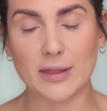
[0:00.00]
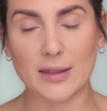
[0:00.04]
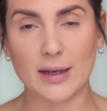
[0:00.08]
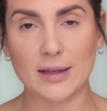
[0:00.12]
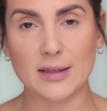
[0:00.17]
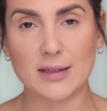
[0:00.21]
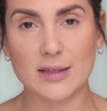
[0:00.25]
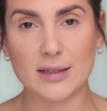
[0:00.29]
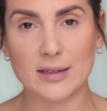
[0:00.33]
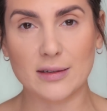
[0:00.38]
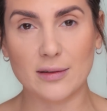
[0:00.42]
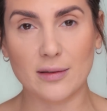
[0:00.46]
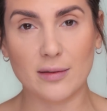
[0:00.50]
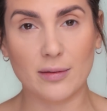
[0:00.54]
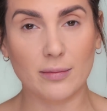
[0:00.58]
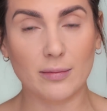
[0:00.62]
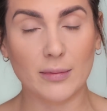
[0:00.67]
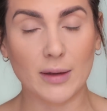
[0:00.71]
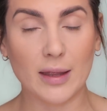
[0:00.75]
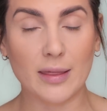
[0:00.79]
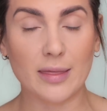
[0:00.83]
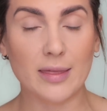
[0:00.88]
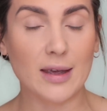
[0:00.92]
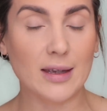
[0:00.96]
and they did
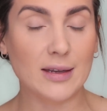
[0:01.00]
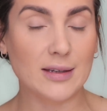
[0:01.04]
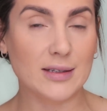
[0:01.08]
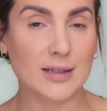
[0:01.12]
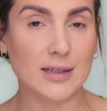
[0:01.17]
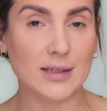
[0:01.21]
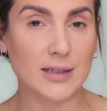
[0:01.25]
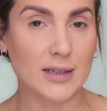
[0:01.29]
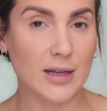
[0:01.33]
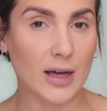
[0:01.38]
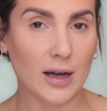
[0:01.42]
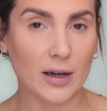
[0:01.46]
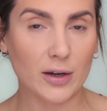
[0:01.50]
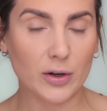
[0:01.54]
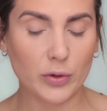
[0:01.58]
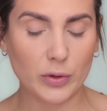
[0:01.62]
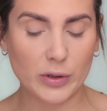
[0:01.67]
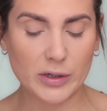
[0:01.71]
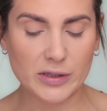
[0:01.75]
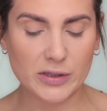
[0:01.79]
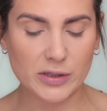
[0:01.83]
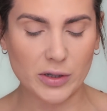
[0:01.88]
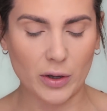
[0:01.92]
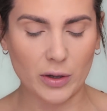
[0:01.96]
not
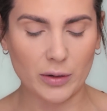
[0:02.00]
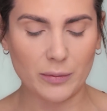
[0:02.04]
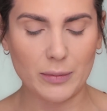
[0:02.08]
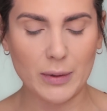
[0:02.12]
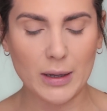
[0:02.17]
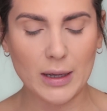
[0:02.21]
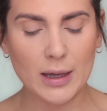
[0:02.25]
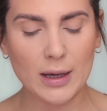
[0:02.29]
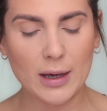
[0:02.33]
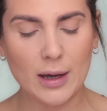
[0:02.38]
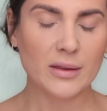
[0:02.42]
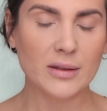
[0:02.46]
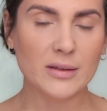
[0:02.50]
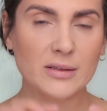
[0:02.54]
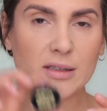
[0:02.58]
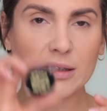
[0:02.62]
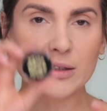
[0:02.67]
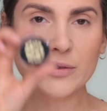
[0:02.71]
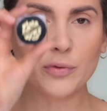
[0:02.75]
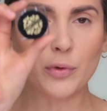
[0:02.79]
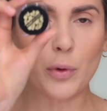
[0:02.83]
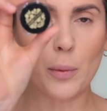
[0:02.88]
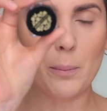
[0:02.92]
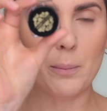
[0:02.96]
crease on me. This
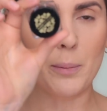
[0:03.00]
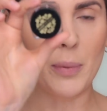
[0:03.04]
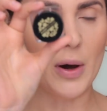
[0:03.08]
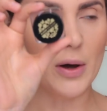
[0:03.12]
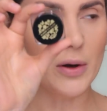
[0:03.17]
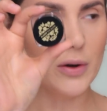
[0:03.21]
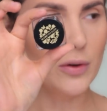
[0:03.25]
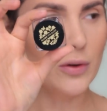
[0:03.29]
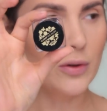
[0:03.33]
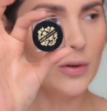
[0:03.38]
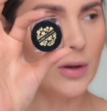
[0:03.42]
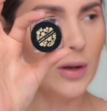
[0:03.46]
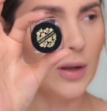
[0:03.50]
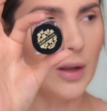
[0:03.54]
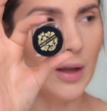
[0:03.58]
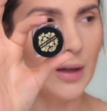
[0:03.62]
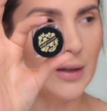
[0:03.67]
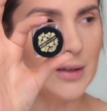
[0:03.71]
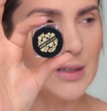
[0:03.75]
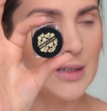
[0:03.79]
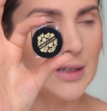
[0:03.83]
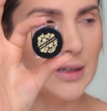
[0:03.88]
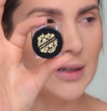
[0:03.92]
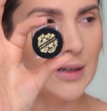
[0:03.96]
is from Butter
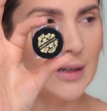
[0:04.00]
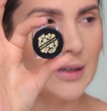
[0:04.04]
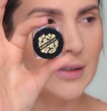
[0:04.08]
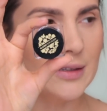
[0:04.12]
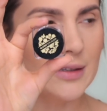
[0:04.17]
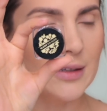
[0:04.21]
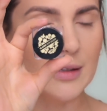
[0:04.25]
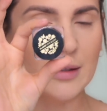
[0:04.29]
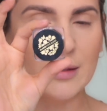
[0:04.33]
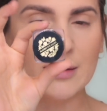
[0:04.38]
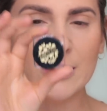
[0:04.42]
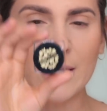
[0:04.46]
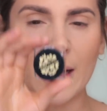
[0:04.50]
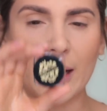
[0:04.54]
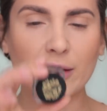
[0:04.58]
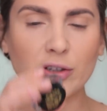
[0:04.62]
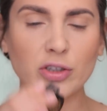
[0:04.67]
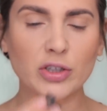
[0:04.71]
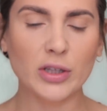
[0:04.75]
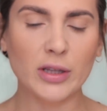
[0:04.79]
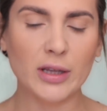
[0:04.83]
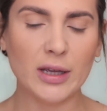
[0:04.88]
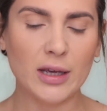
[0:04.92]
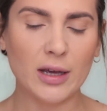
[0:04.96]
London. It's
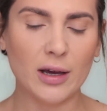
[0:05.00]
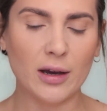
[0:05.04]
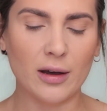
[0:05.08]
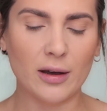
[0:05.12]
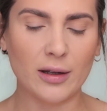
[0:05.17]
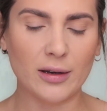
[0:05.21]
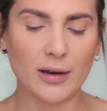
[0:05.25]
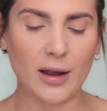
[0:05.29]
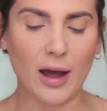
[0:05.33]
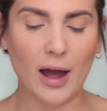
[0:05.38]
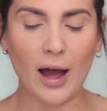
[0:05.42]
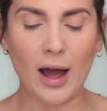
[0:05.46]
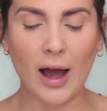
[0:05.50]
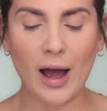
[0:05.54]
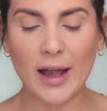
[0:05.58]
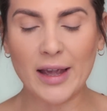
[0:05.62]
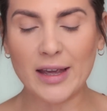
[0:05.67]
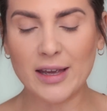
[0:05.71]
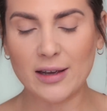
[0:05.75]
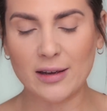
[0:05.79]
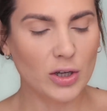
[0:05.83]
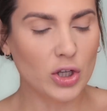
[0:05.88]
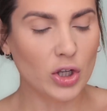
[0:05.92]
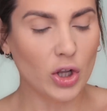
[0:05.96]
actually an
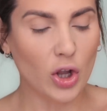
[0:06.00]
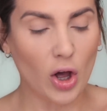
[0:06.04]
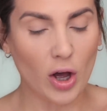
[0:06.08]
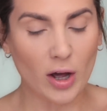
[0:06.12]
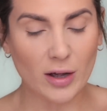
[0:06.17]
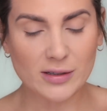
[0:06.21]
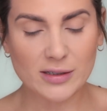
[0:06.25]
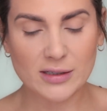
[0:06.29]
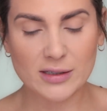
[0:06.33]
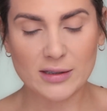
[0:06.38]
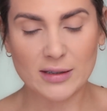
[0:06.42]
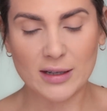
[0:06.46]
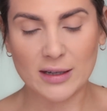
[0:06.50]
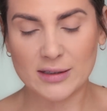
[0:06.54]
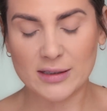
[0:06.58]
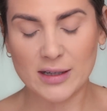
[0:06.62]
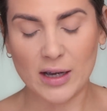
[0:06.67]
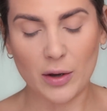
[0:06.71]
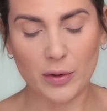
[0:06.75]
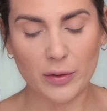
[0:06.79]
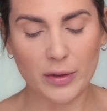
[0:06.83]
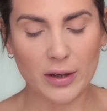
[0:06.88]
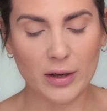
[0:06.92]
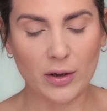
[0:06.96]
eye gloss. That's
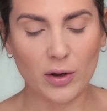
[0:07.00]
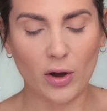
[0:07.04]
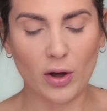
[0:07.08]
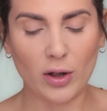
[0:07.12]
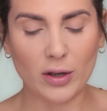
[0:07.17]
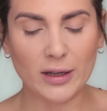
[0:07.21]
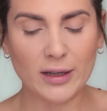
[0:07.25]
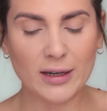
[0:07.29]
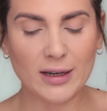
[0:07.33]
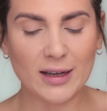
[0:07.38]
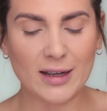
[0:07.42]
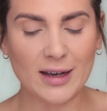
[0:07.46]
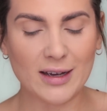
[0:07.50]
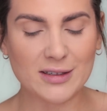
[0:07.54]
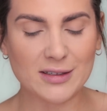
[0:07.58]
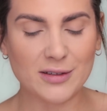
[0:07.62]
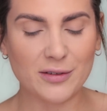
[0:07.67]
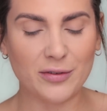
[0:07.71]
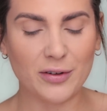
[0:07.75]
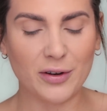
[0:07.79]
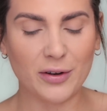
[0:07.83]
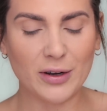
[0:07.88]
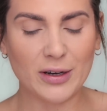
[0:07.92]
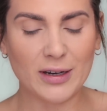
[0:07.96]
how they call it. It has a
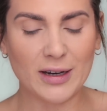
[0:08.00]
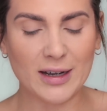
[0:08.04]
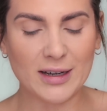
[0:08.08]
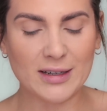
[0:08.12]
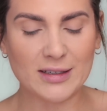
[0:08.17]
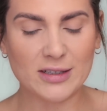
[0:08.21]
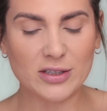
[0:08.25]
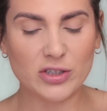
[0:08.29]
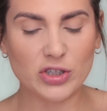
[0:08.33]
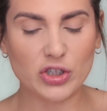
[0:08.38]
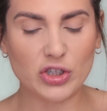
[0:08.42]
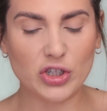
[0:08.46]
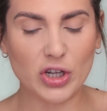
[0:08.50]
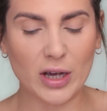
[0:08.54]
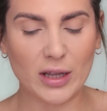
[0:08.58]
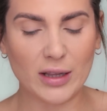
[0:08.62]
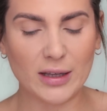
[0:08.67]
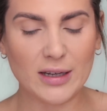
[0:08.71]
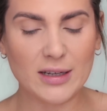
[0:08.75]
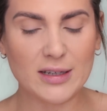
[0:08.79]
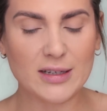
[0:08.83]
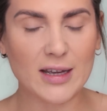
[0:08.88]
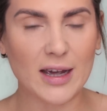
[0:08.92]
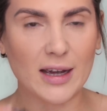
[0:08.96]
very nice
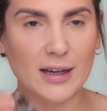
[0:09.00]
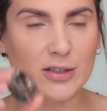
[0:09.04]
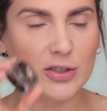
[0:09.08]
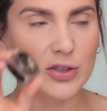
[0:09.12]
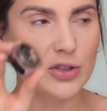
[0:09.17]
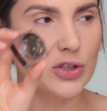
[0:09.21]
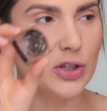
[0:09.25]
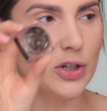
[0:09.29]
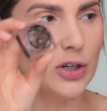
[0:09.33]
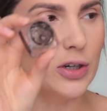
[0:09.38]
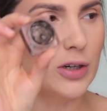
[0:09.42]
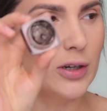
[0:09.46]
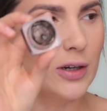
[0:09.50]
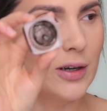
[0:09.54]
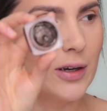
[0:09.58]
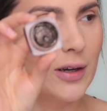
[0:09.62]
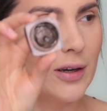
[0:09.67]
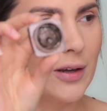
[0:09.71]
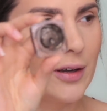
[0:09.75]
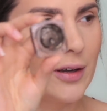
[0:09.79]
jelly texture.